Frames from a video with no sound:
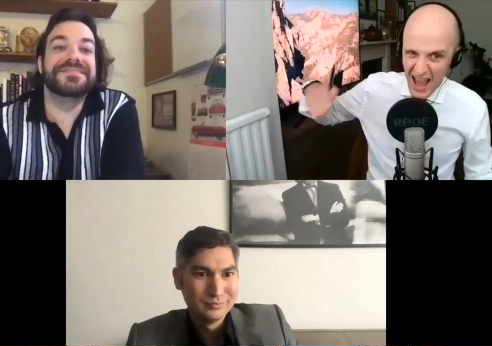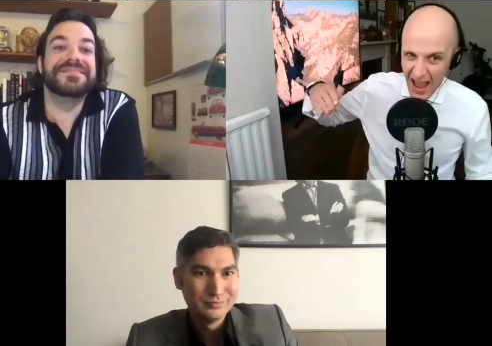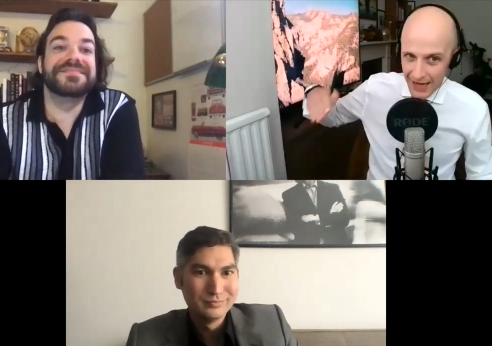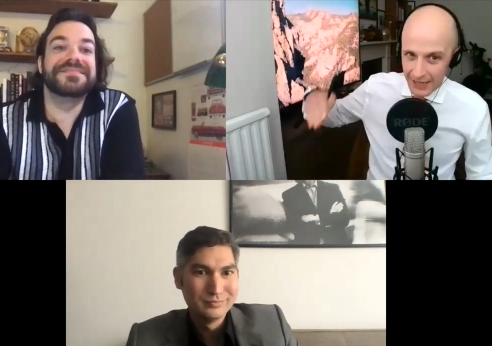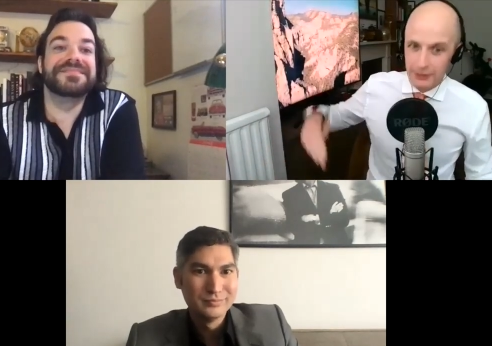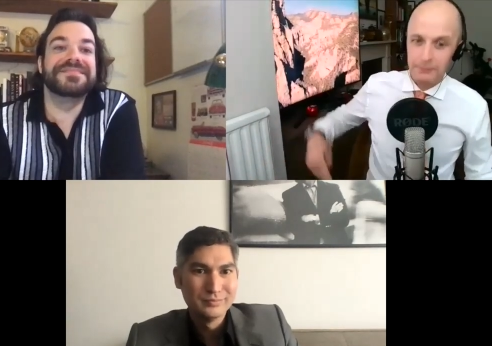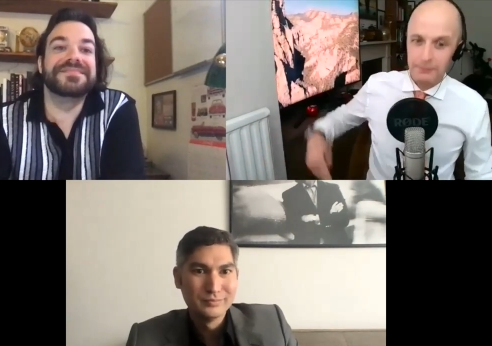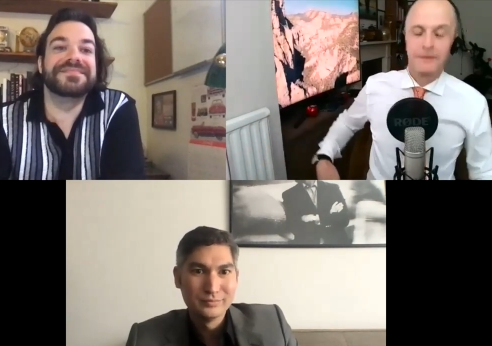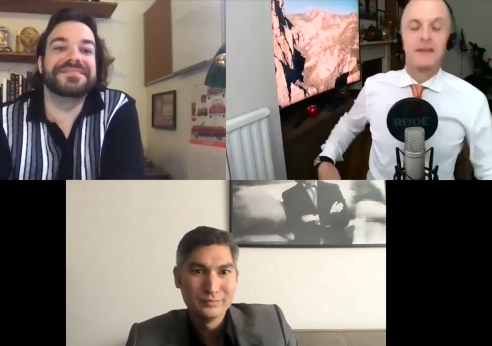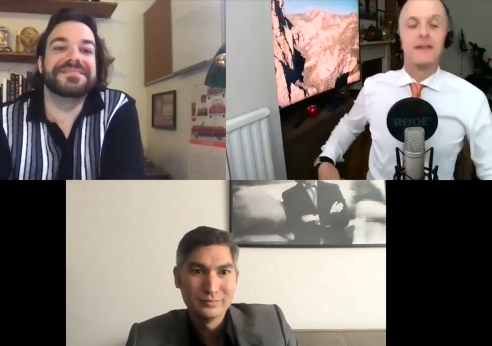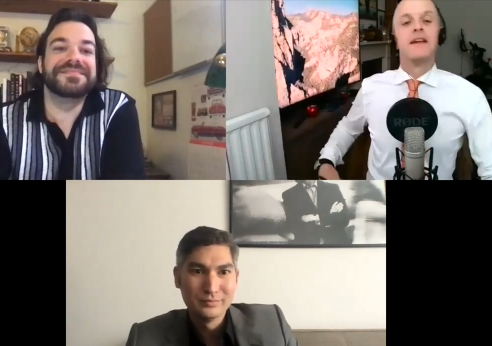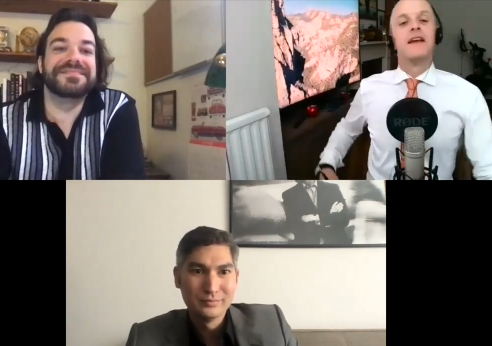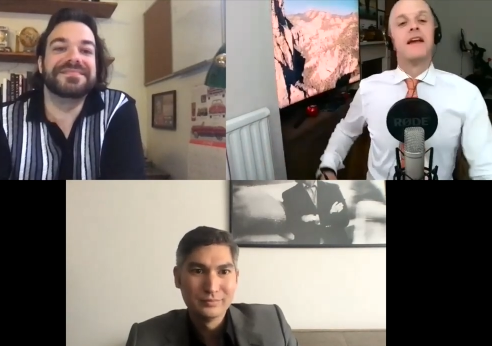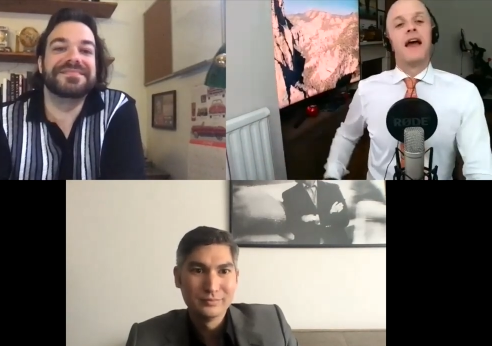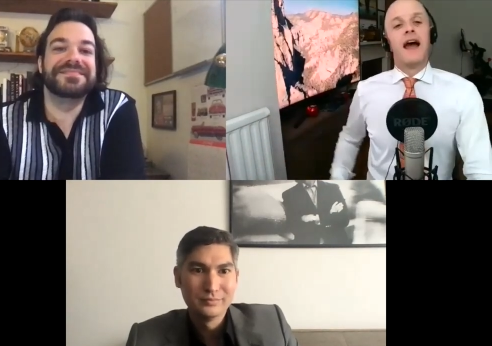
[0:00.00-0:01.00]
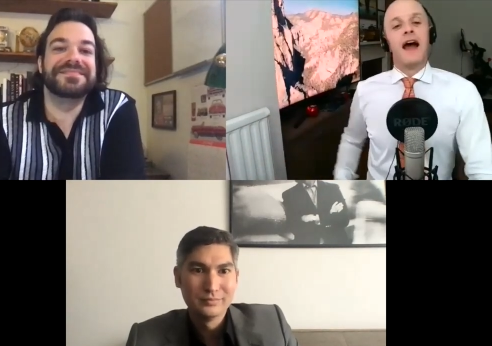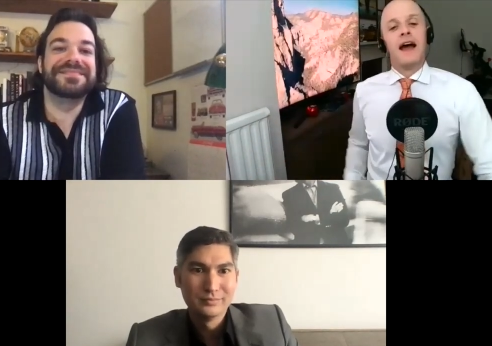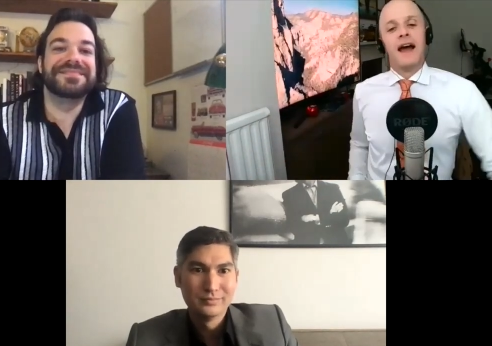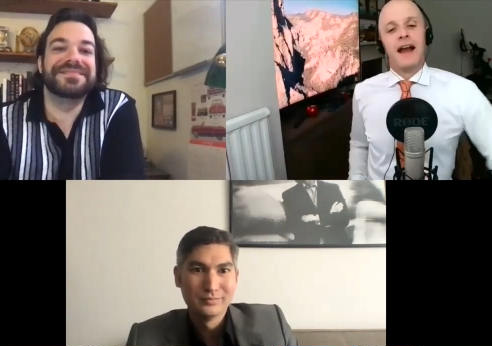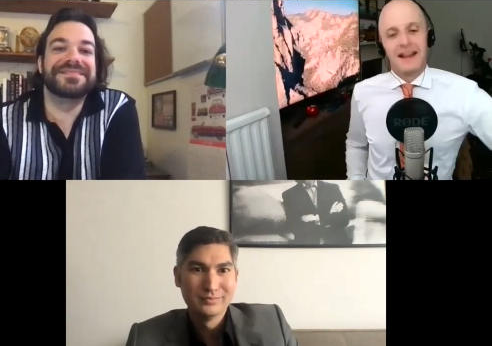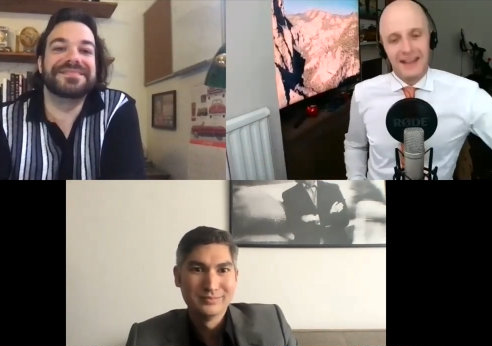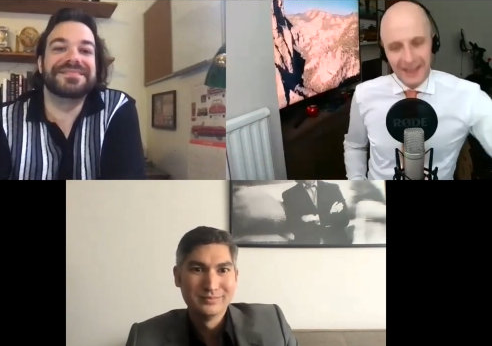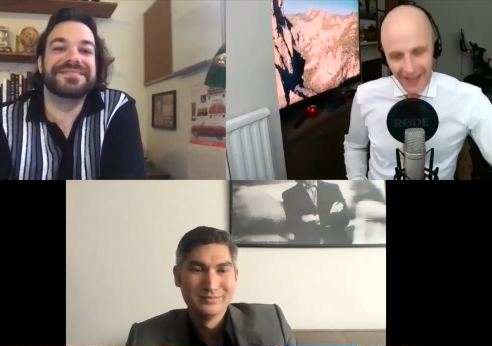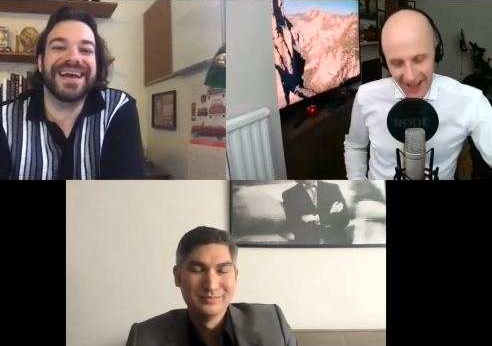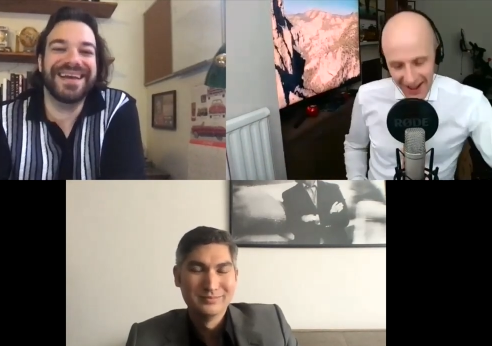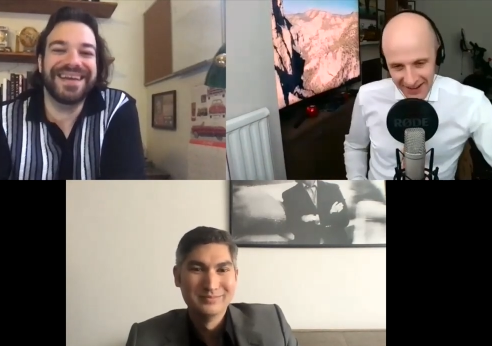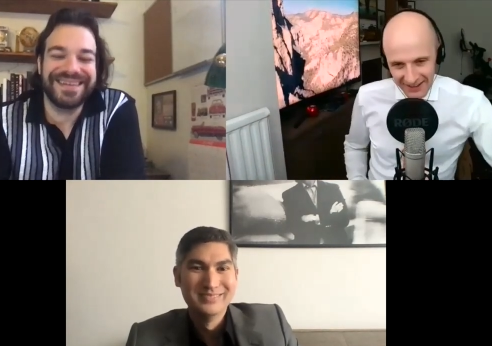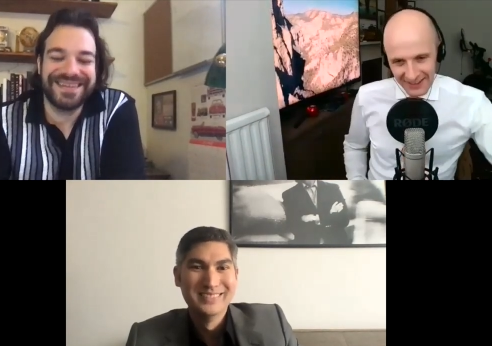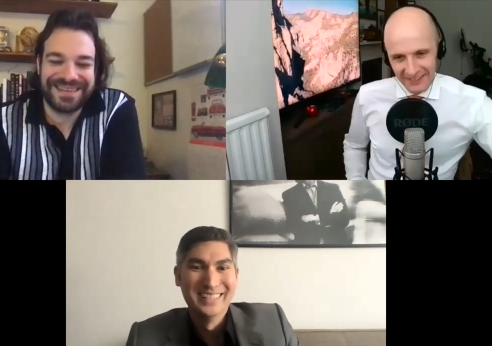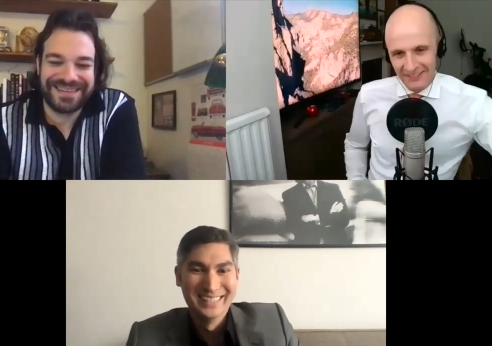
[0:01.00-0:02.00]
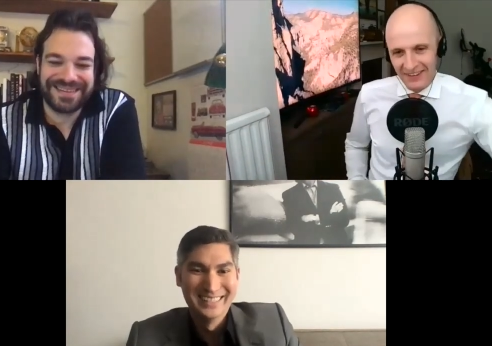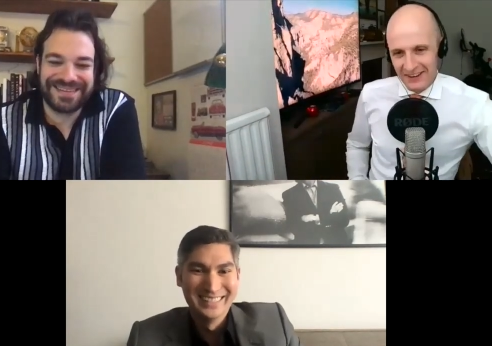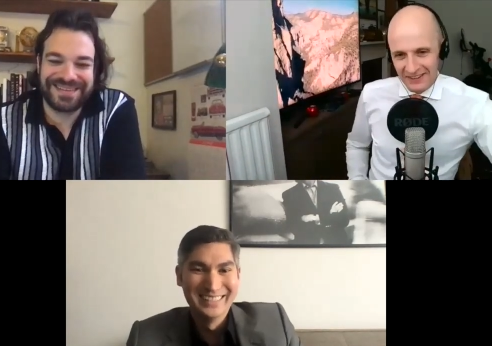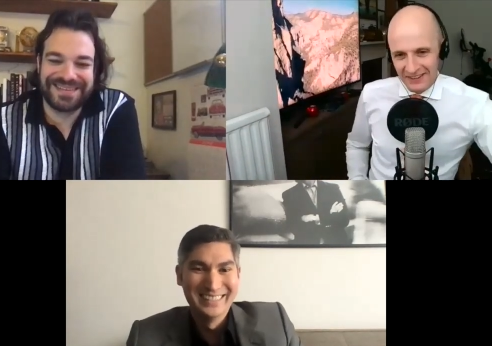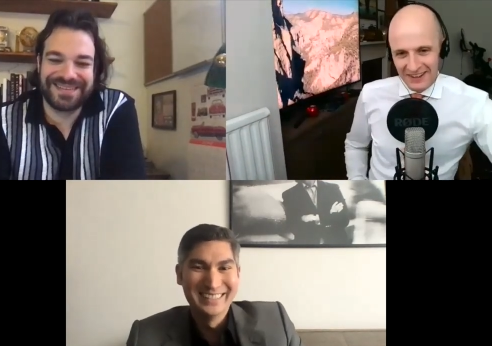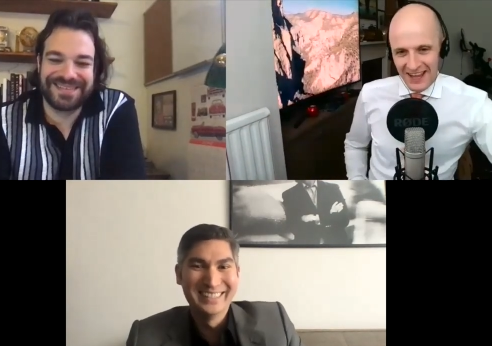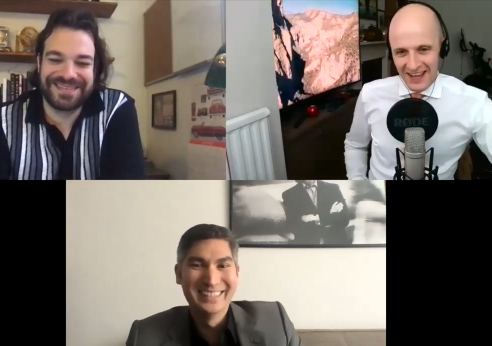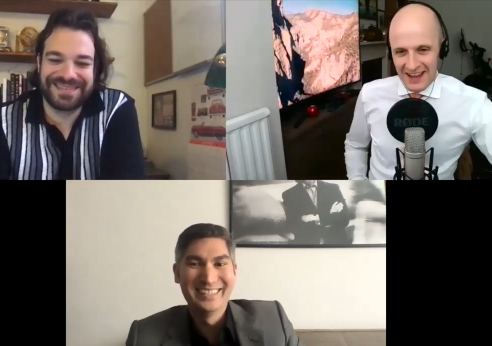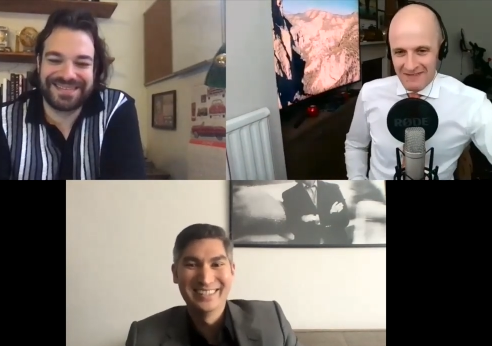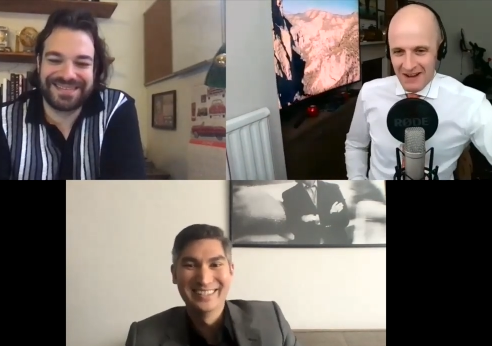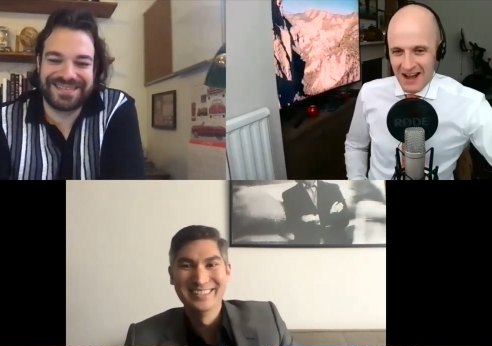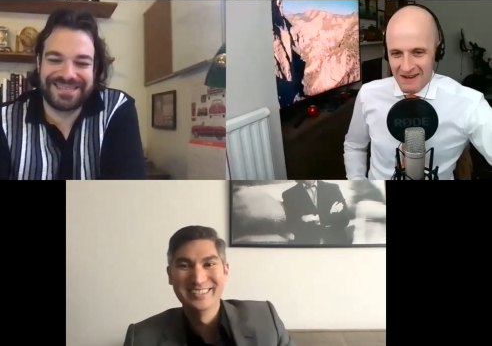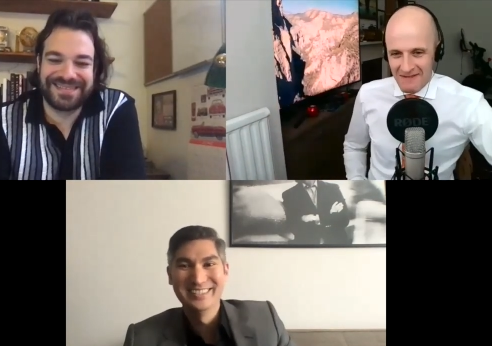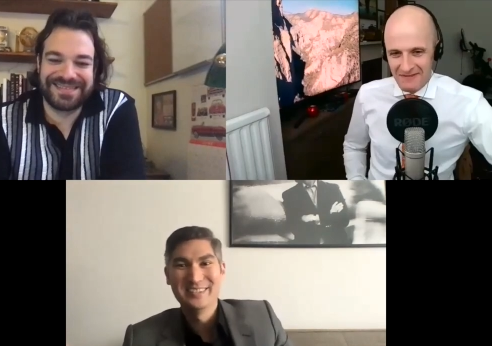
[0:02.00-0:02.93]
Speaker 1: Edit. Ken, if anything came up